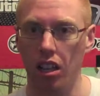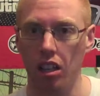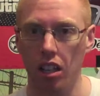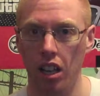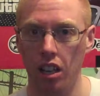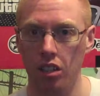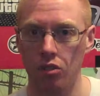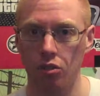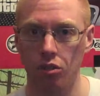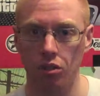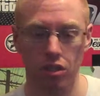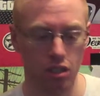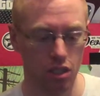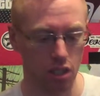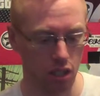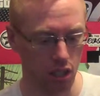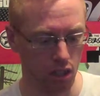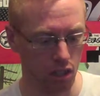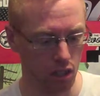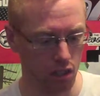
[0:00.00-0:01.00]
entrants
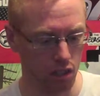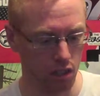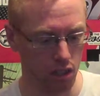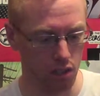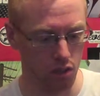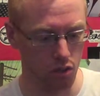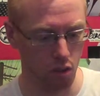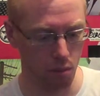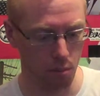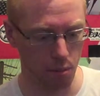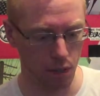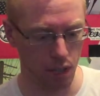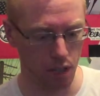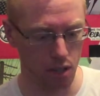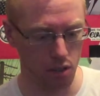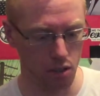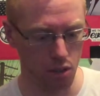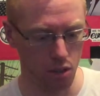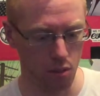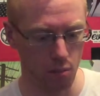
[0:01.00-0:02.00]
including Triple
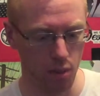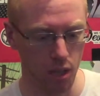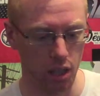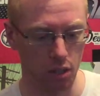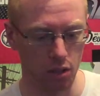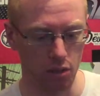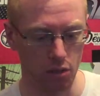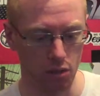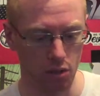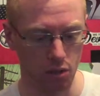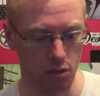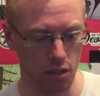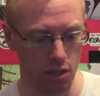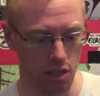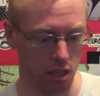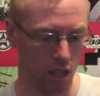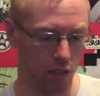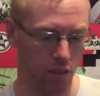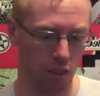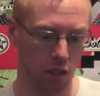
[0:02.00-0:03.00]
H, Shawn Michaels, Chris
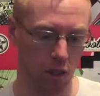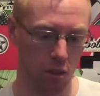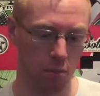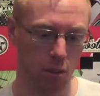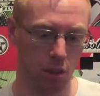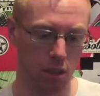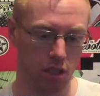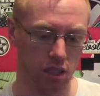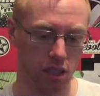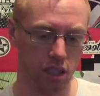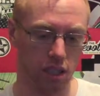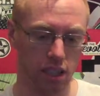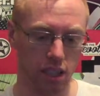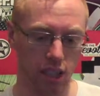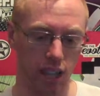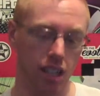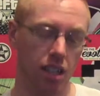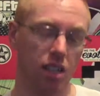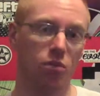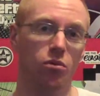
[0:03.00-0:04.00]
Jericho, Booker T,
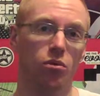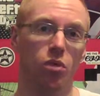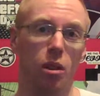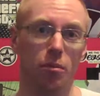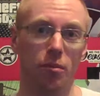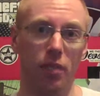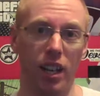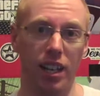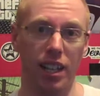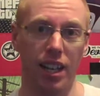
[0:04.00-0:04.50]
Kane and Rob Van